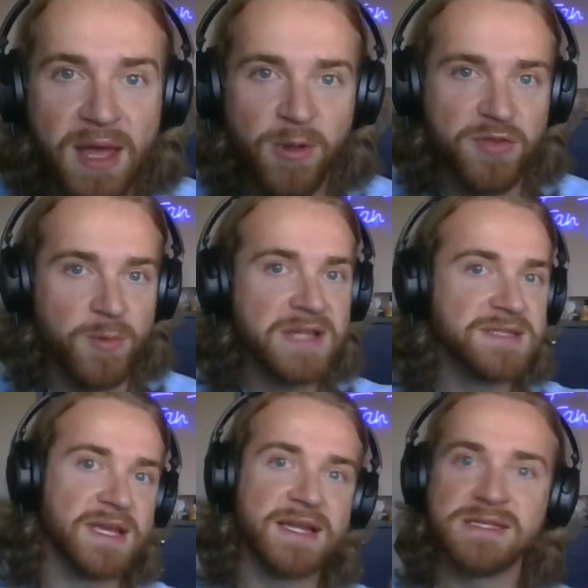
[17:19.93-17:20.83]
with
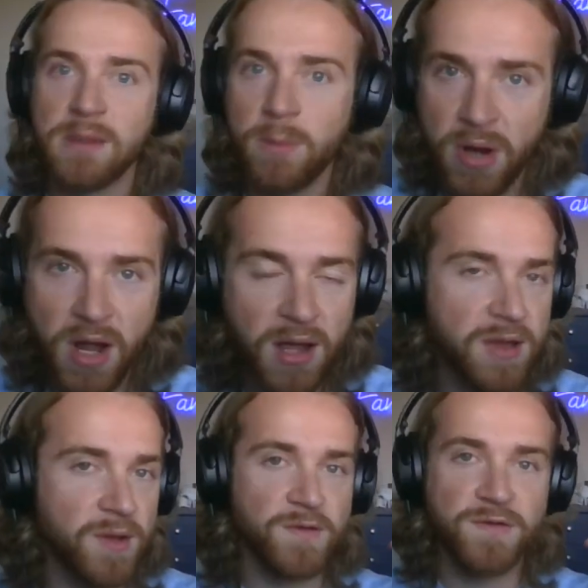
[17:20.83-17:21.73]
wins against the
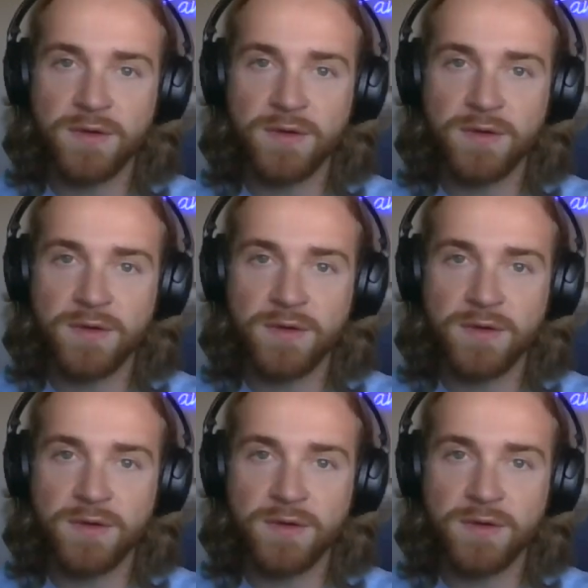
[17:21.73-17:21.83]
Broncos,